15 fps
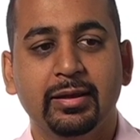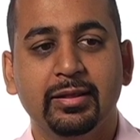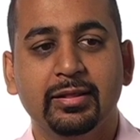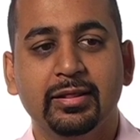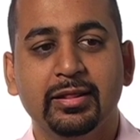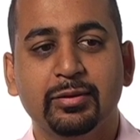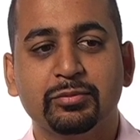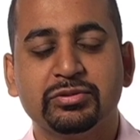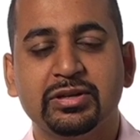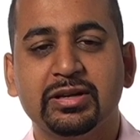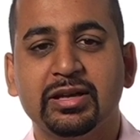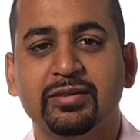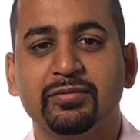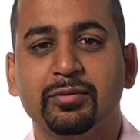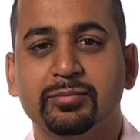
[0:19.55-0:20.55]
and they were saying
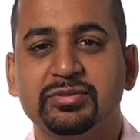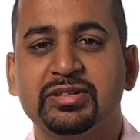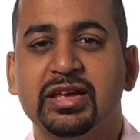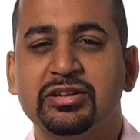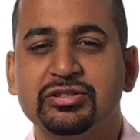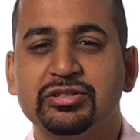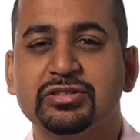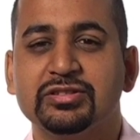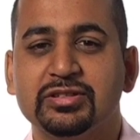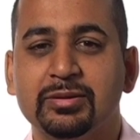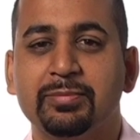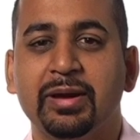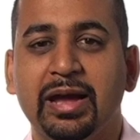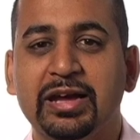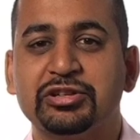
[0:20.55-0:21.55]
kind of obsessions
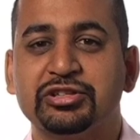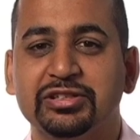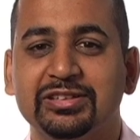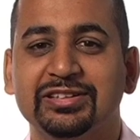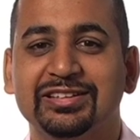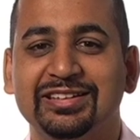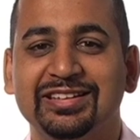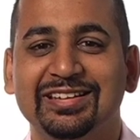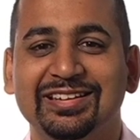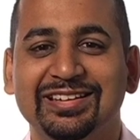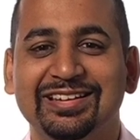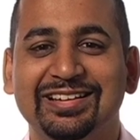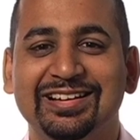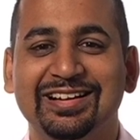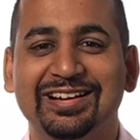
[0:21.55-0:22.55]
and passion
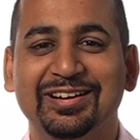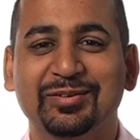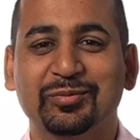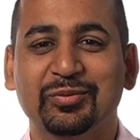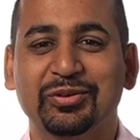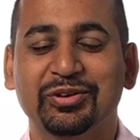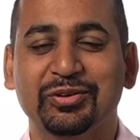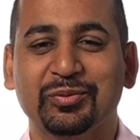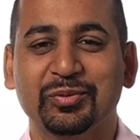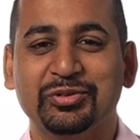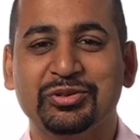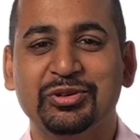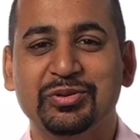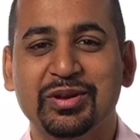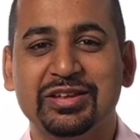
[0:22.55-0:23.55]
uh, were were
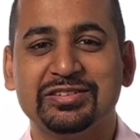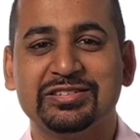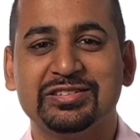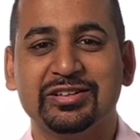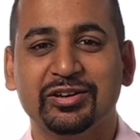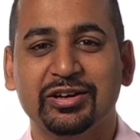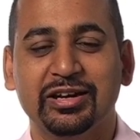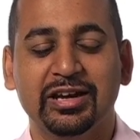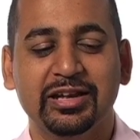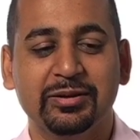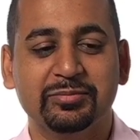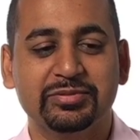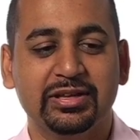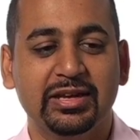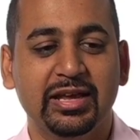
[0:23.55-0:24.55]
two necessary
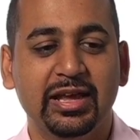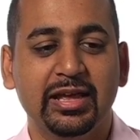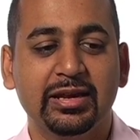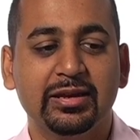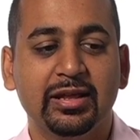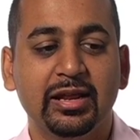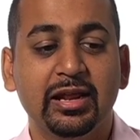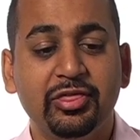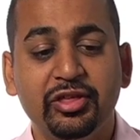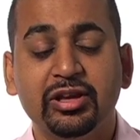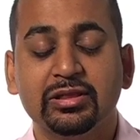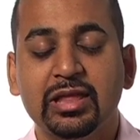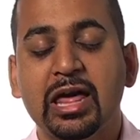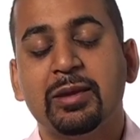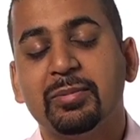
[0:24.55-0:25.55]
items, and, and and I think
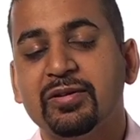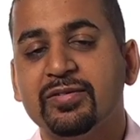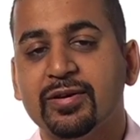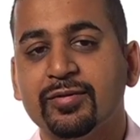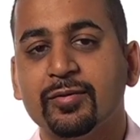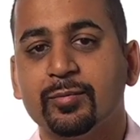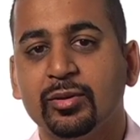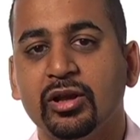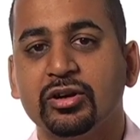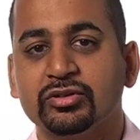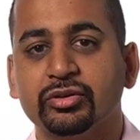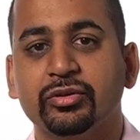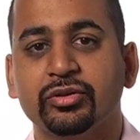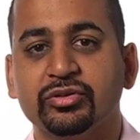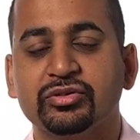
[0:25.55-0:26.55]
a lot of my favorite
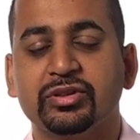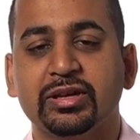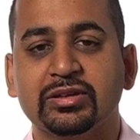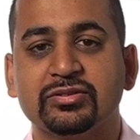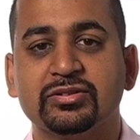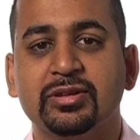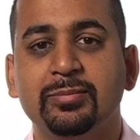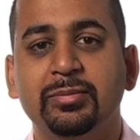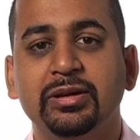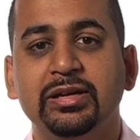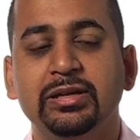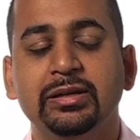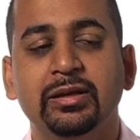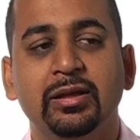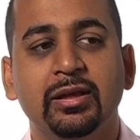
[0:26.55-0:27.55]
blogs are those things.
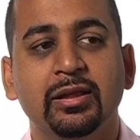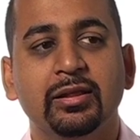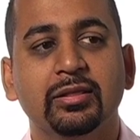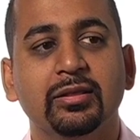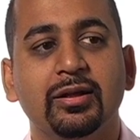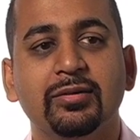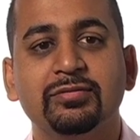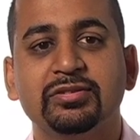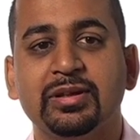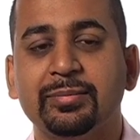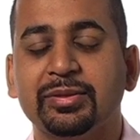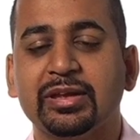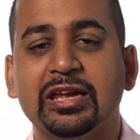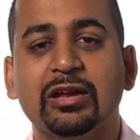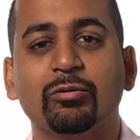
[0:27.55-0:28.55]
Somebody loves
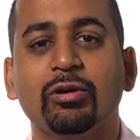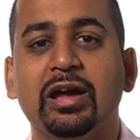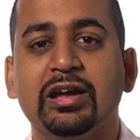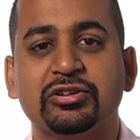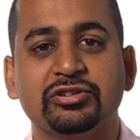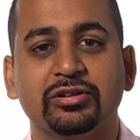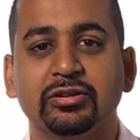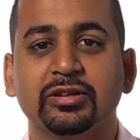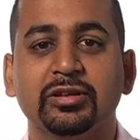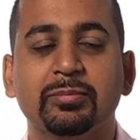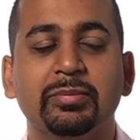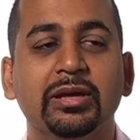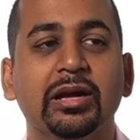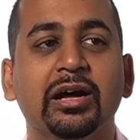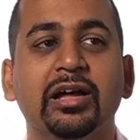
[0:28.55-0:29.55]
something irrationally
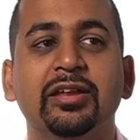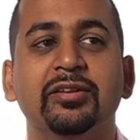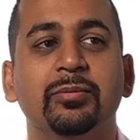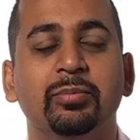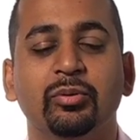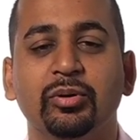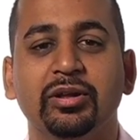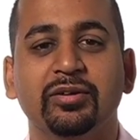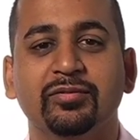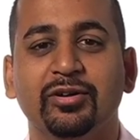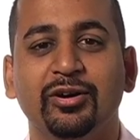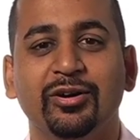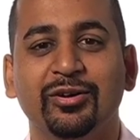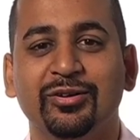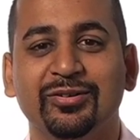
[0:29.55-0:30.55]
beyond the point of
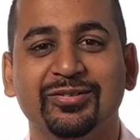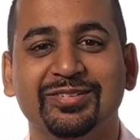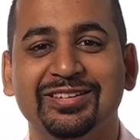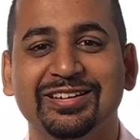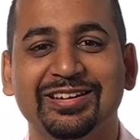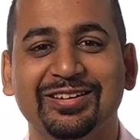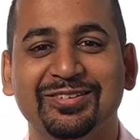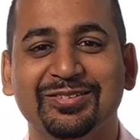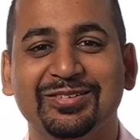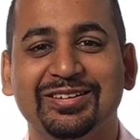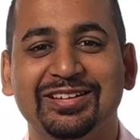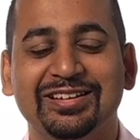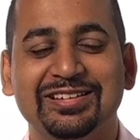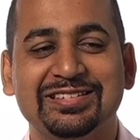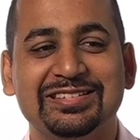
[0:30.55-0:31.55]
all you know
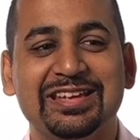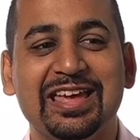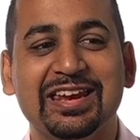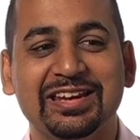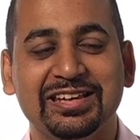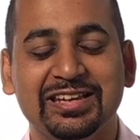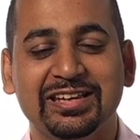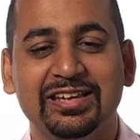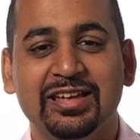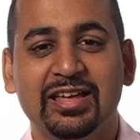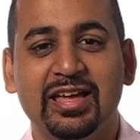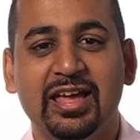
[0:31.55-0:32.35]
sanity,